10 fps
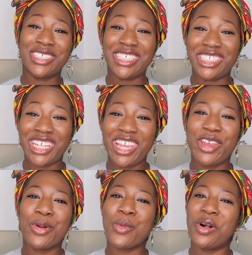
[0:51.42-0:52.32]
Christie G
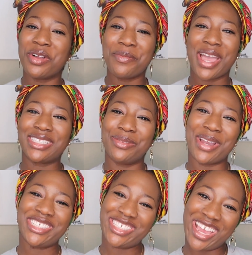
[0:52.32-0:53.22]
here. Welcome back to
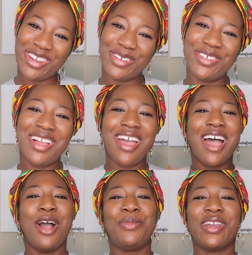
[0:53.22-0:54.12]
my channel.
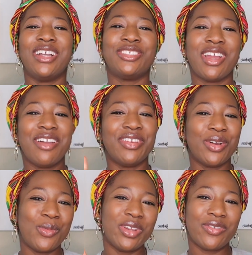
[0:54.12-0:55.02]
I hope you guys are having
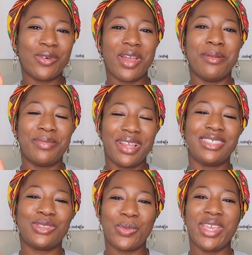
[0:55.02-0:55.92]
a wonderful and
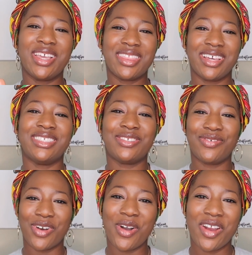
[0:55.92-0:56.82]
blessed week thus
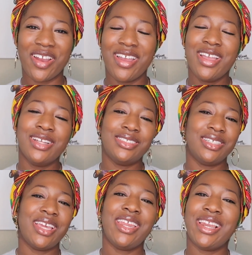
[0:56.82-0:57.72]
far.
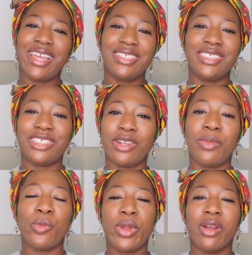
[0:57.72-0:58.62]
Today, ladies and
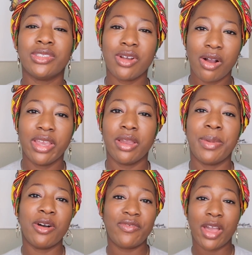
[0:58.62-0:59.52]
gentlemen, we are talking
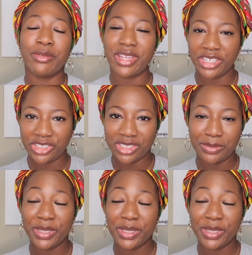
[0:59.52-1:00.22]
about foundations,